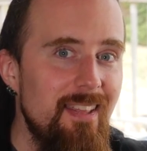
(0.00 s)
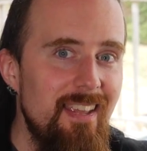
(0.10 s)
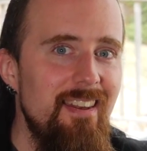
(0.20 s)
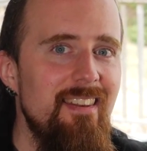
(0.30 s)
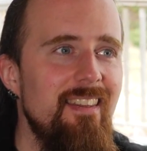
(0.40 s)

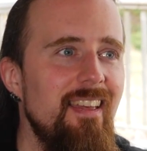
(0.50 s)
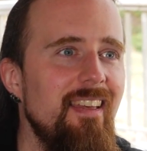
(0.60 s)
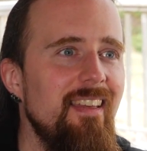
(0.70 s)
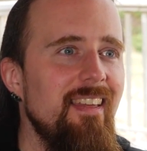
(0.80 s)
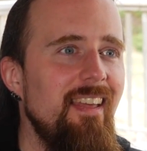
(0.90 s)
in
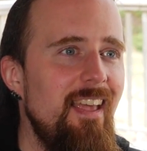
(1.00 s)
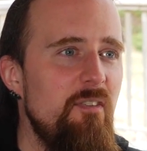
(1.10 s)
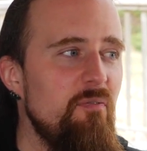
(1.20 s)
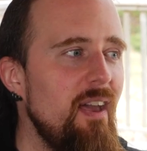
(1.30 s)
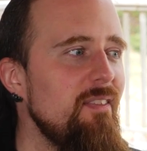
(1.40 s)
a
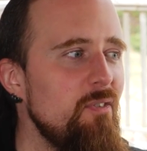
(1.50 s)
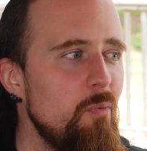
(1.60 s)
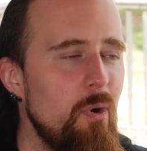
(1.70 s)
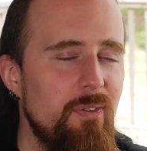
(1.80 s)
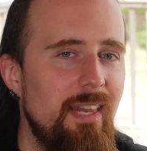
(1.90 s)
fantasy
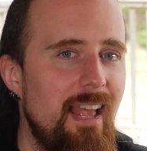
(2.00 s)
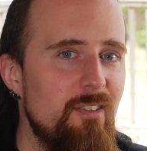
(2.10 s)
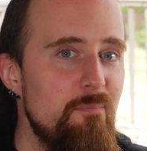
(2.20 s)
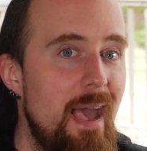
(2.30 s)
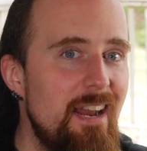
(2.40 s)
world that
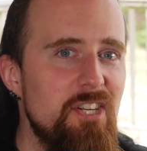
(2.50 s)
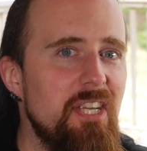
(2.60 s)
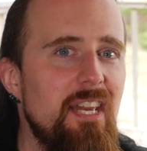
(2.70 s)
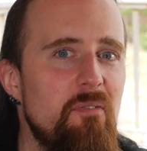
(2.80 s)
has magic and